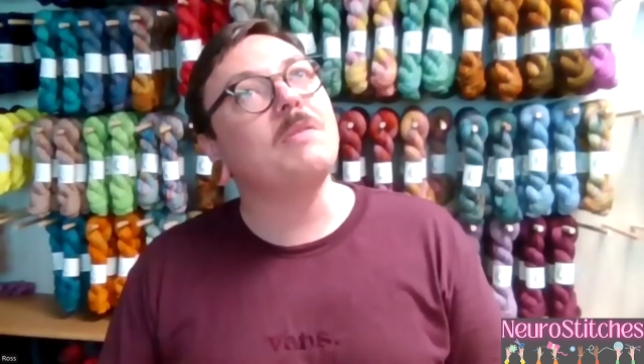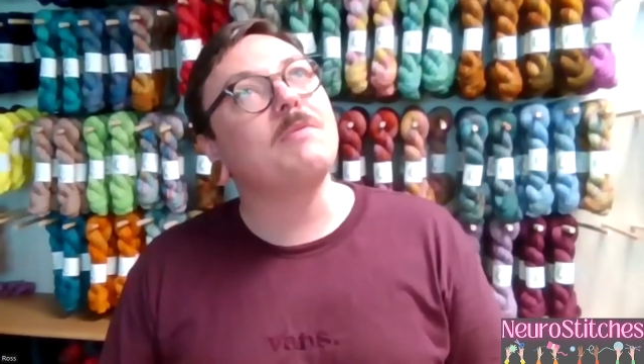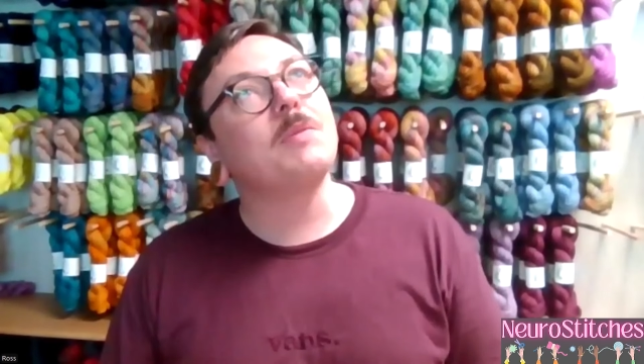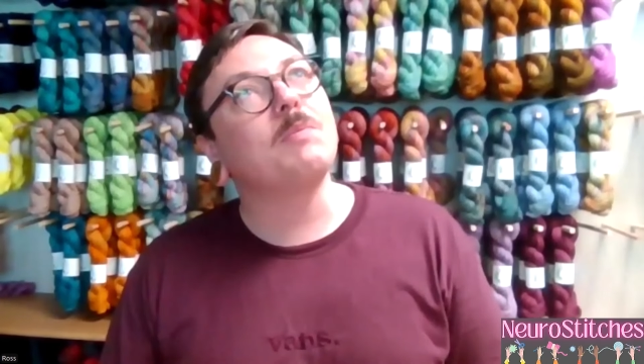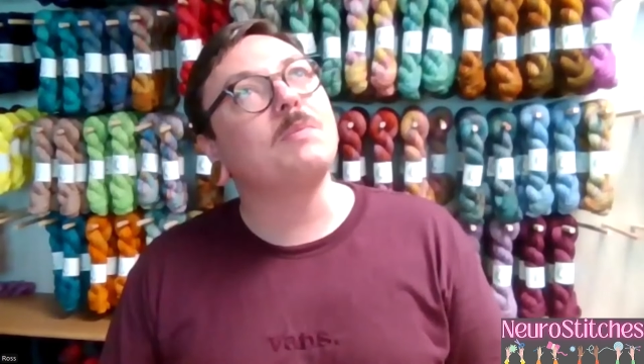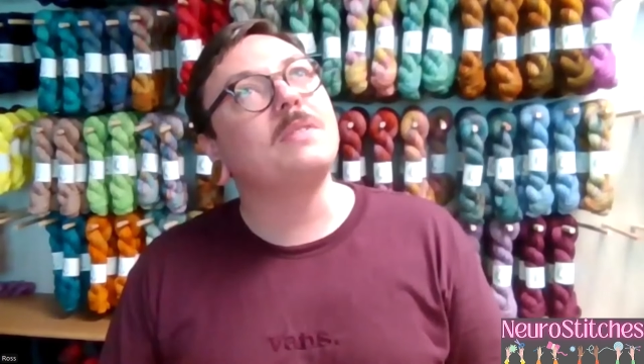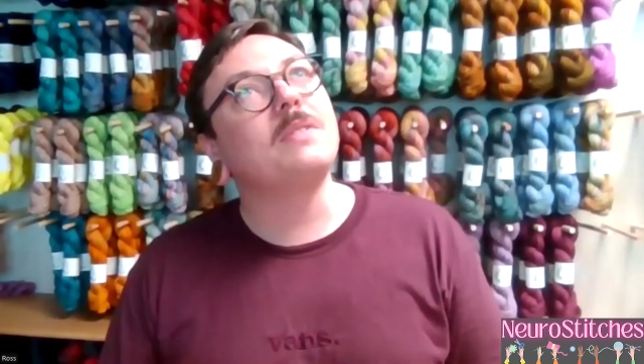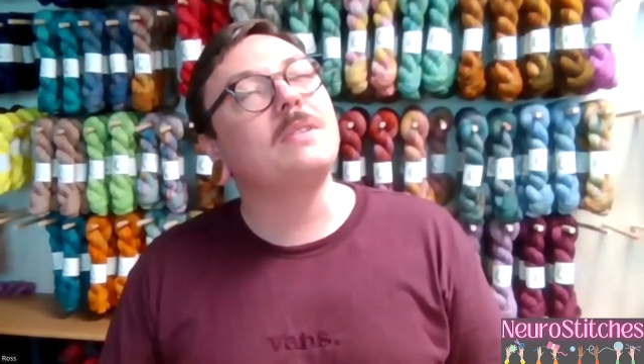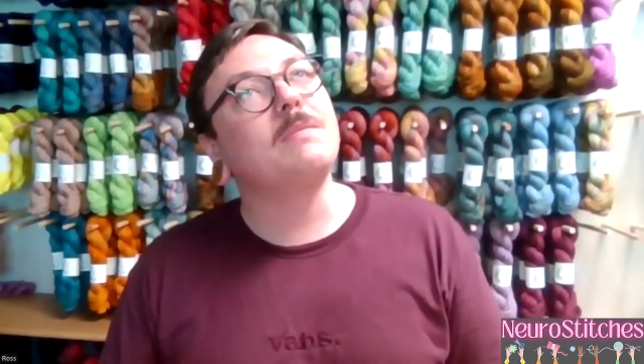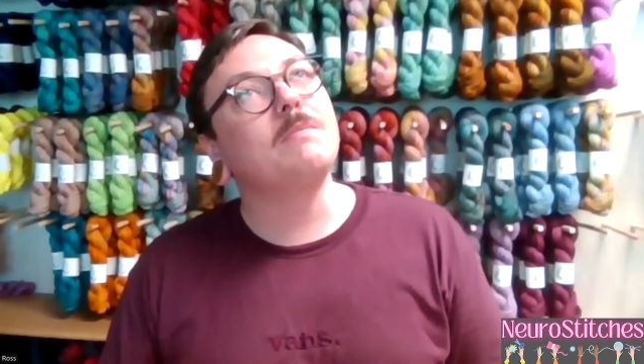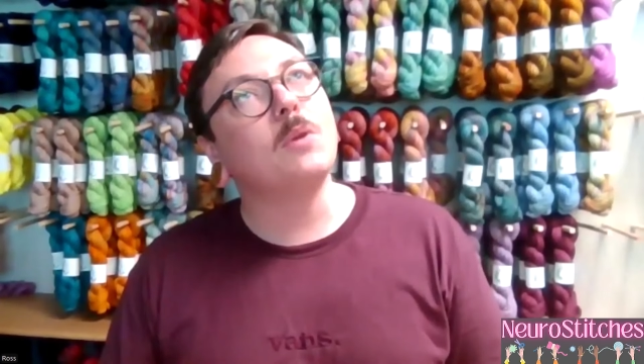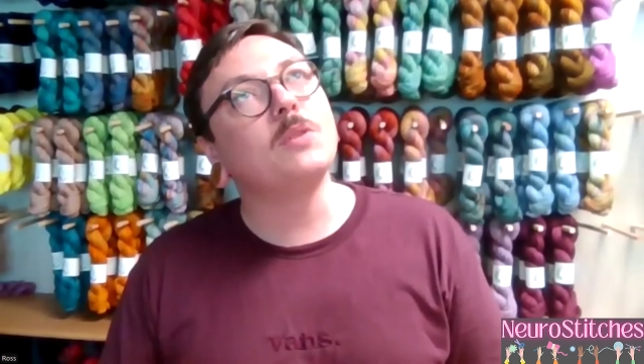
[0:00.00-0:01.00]
from
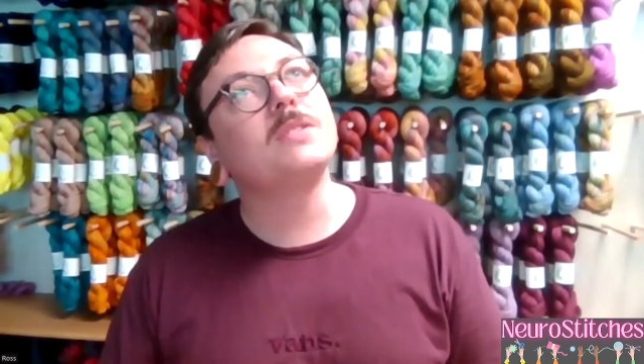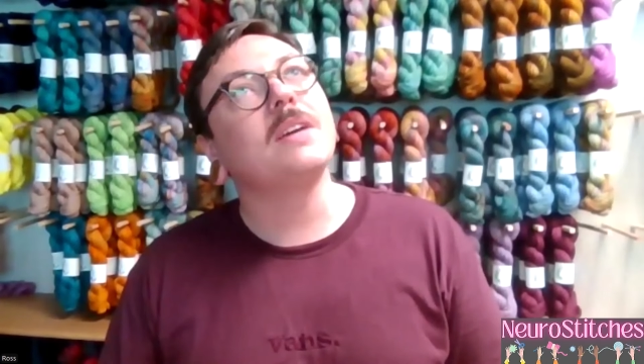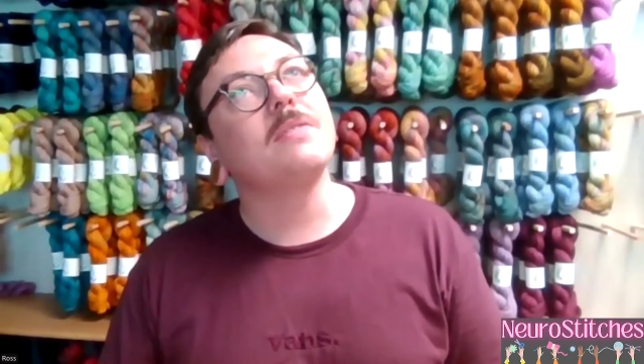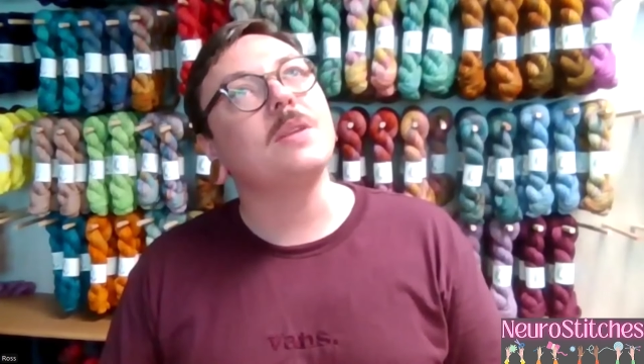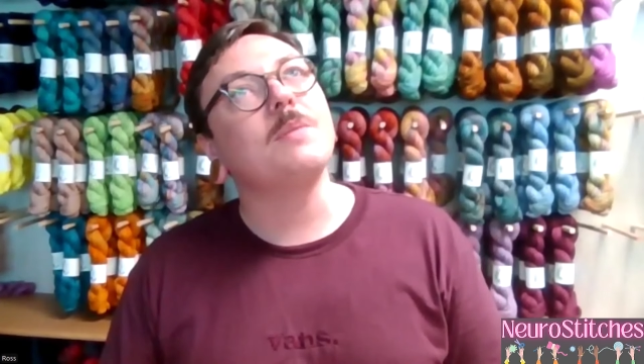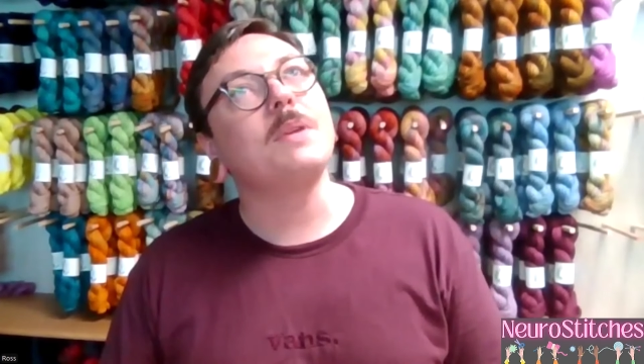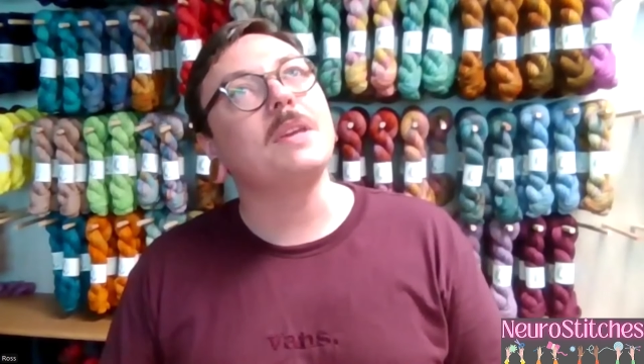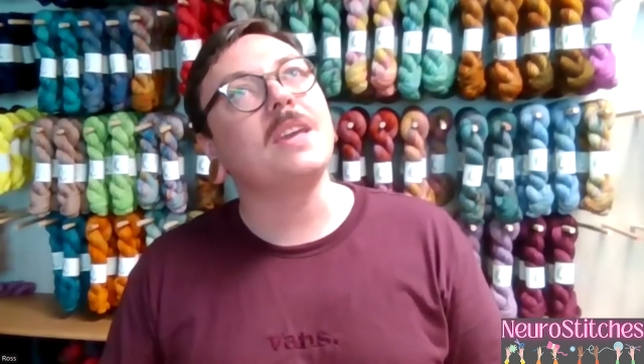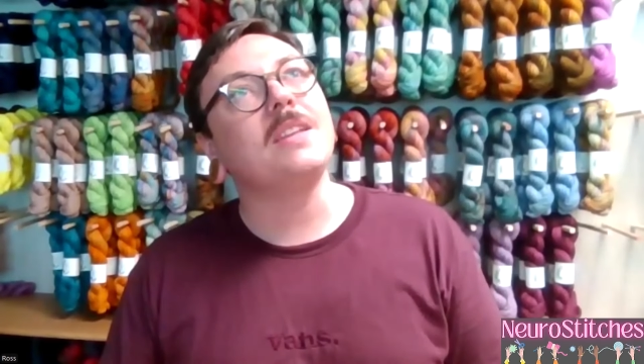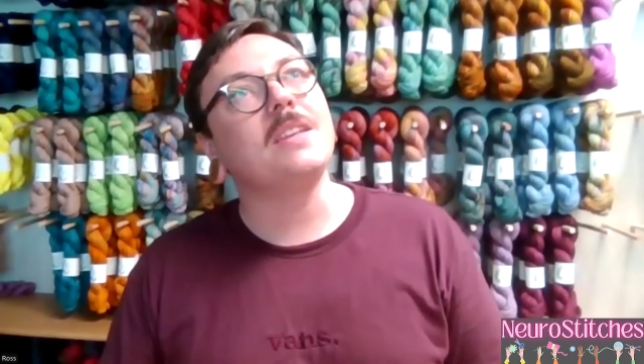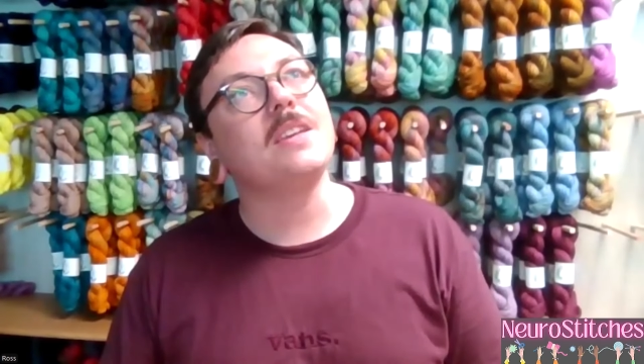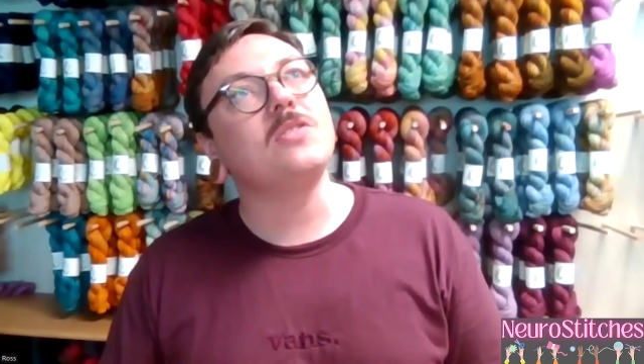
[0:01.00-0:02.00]
most definitely being
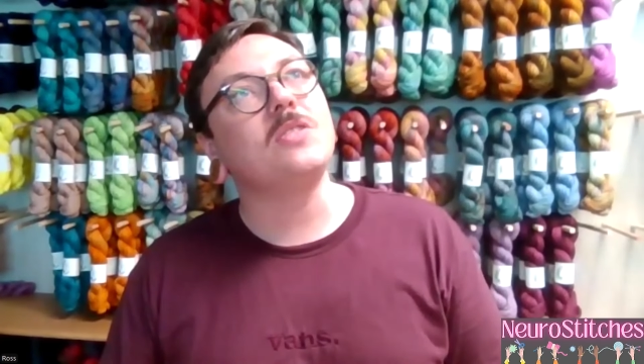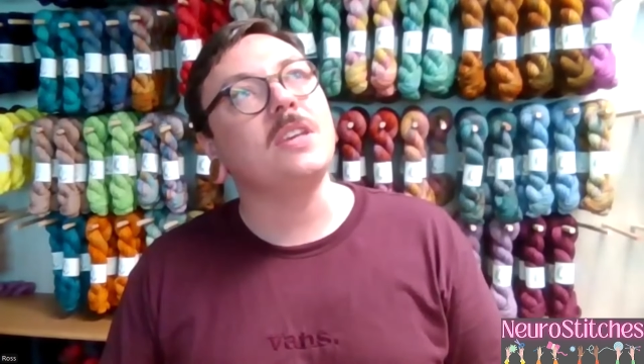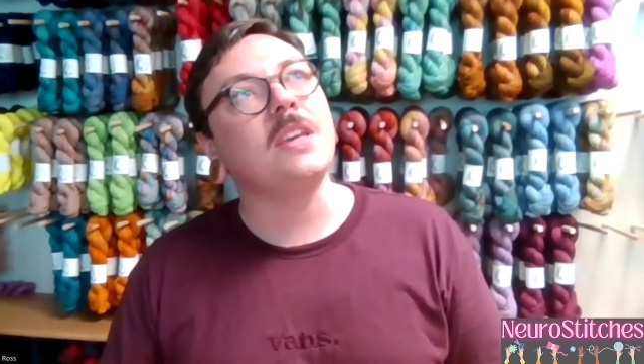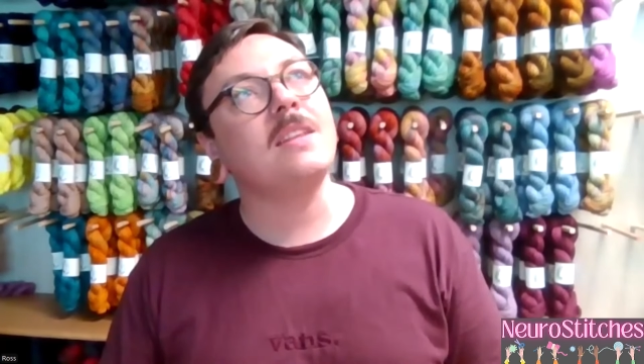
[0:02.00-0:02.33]
ADHD,